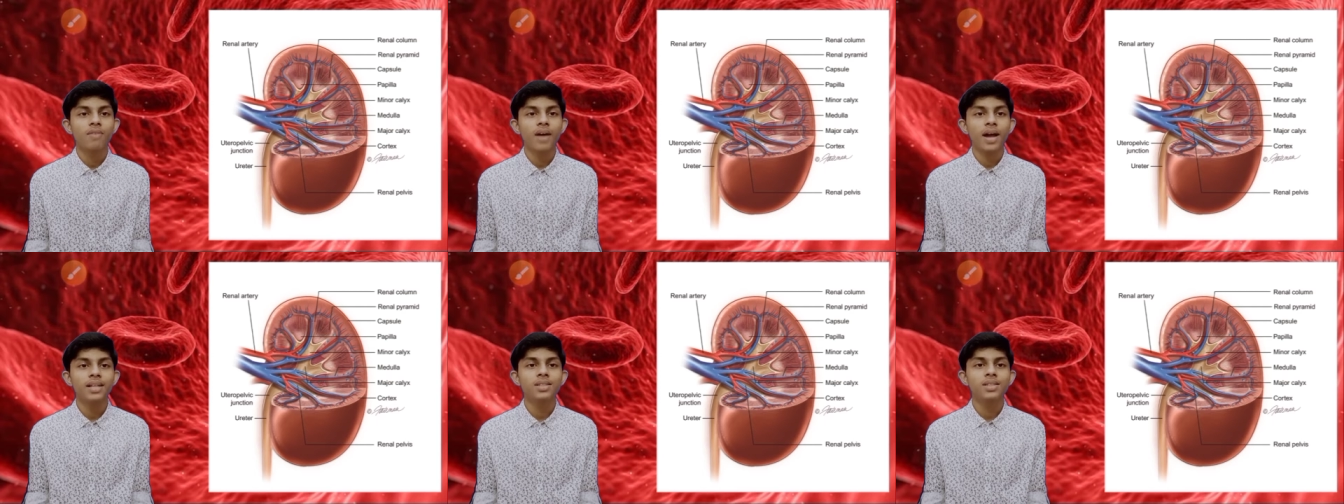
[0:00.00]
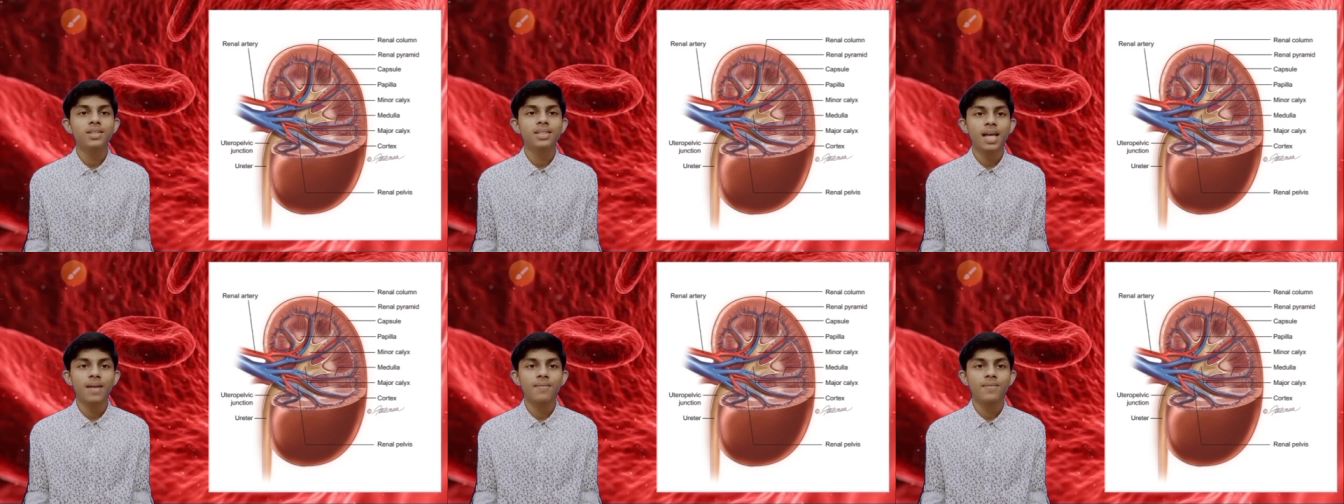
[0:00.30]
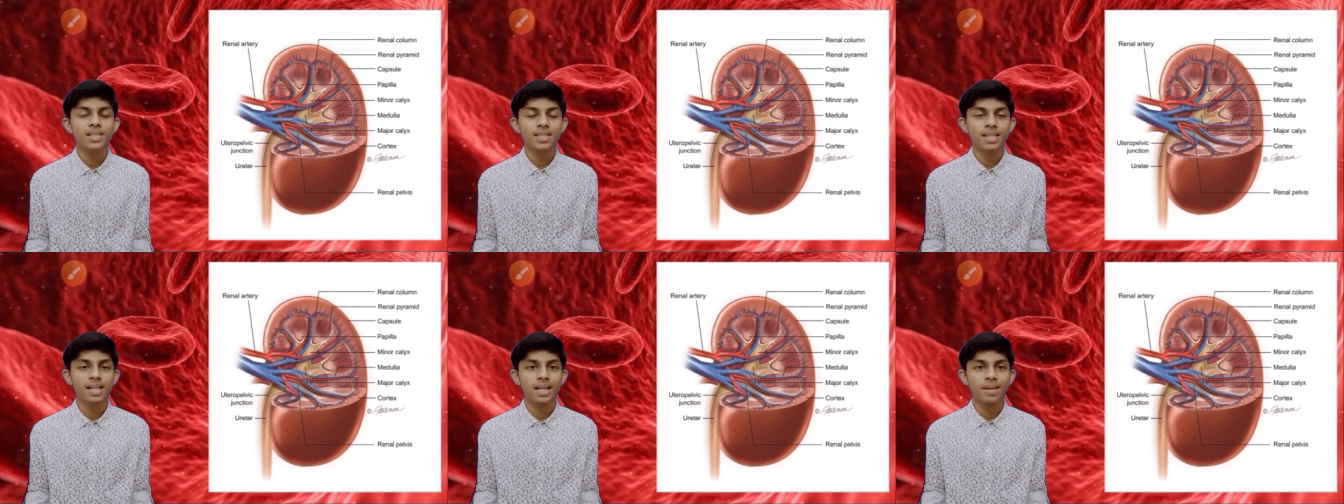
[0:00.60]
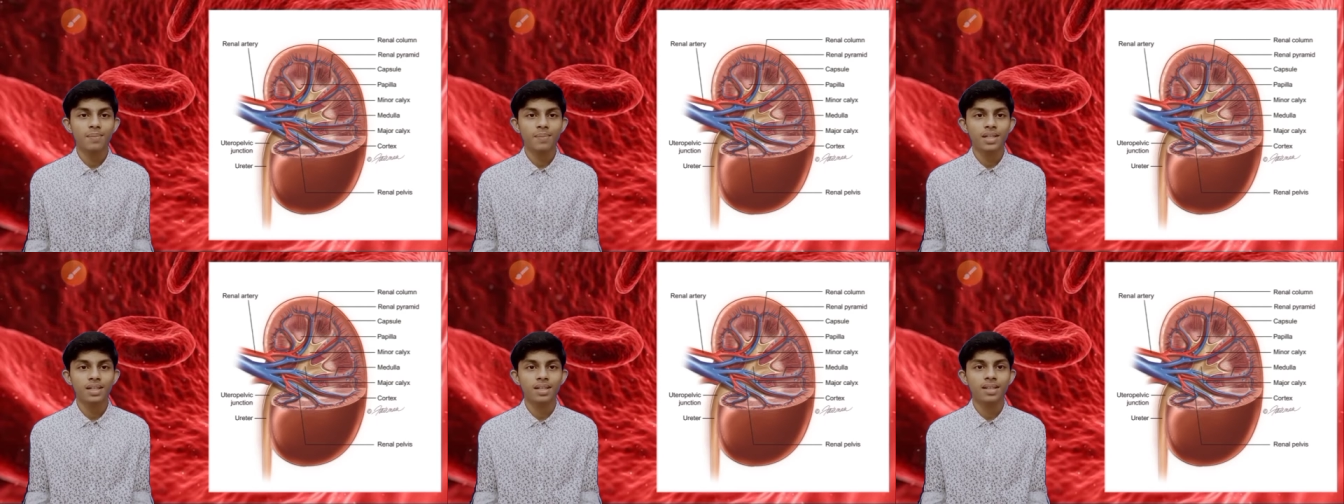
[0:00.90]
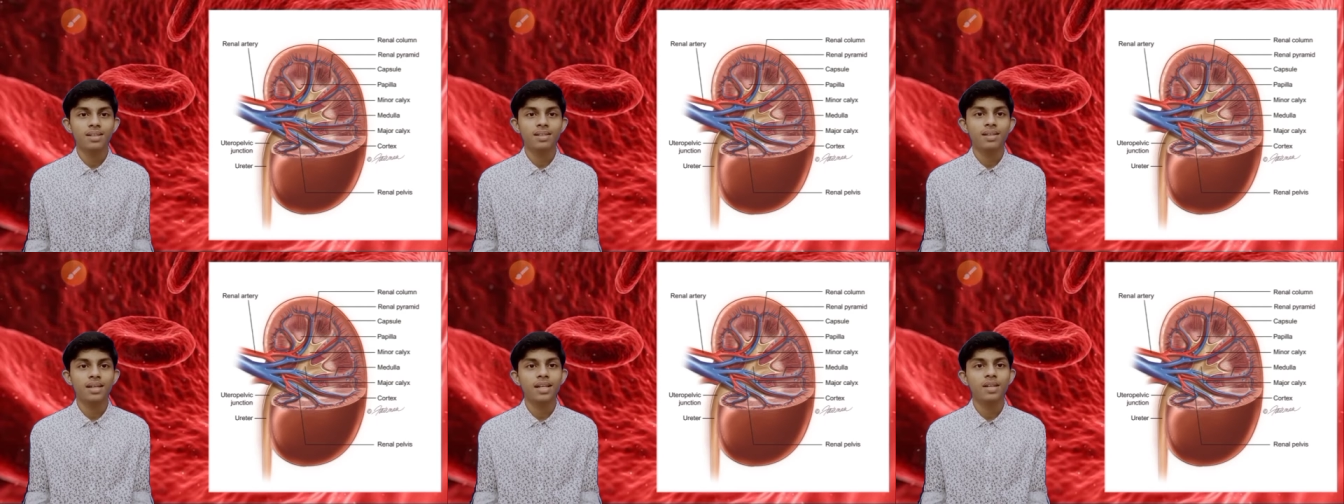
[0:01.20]
5 to 7
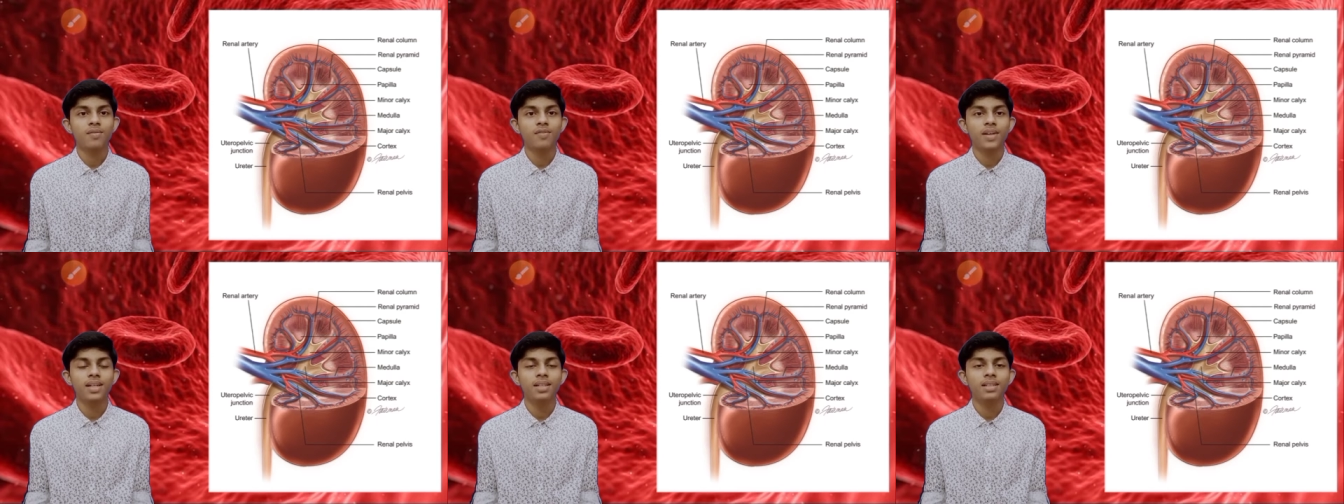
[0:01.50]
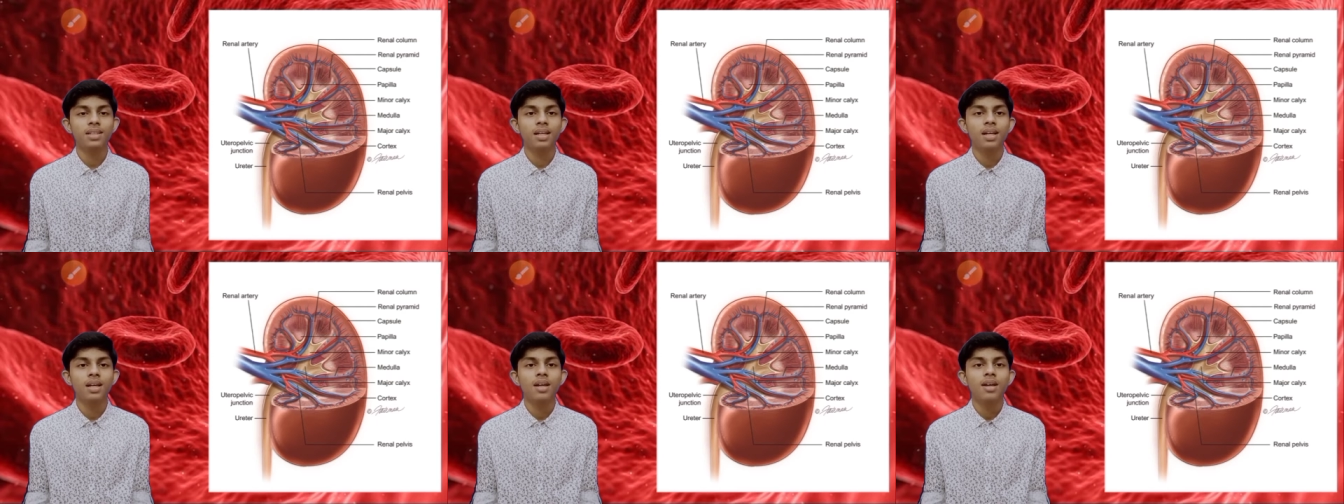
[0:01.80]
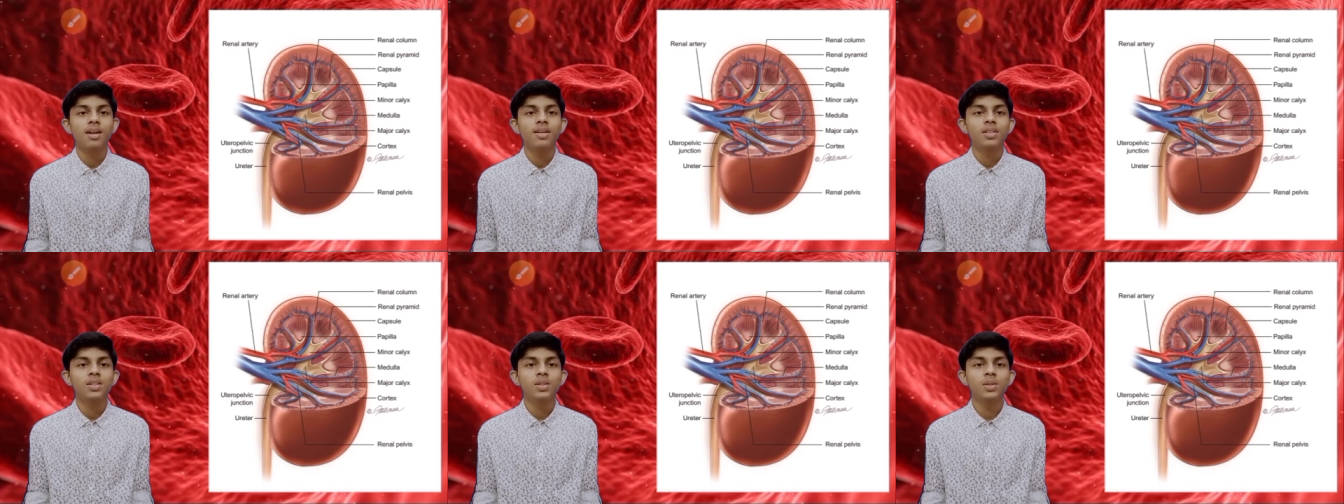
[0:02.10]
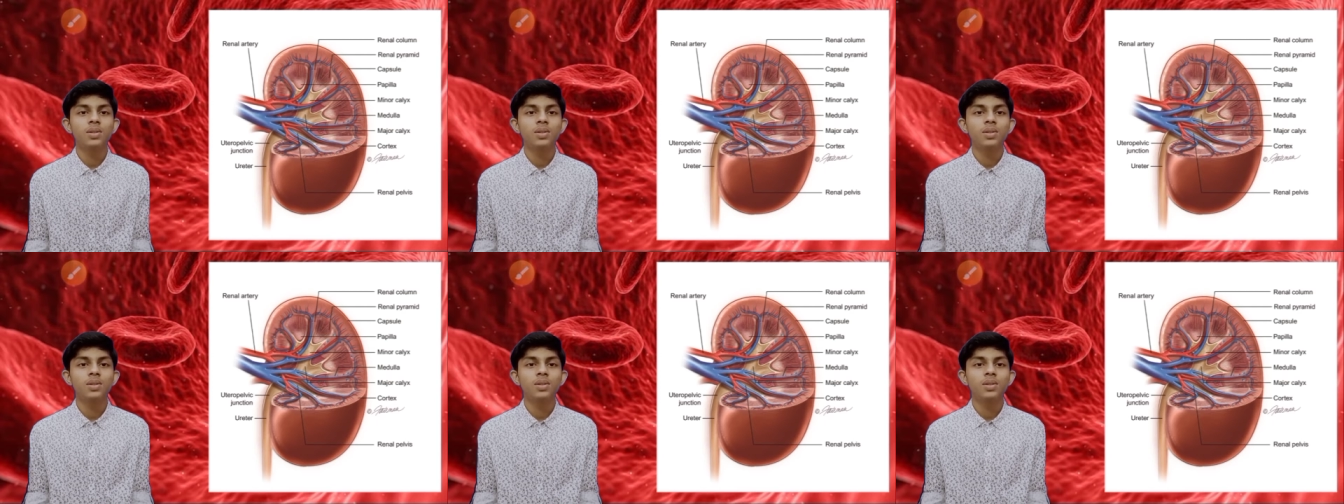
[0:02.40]
cm in width,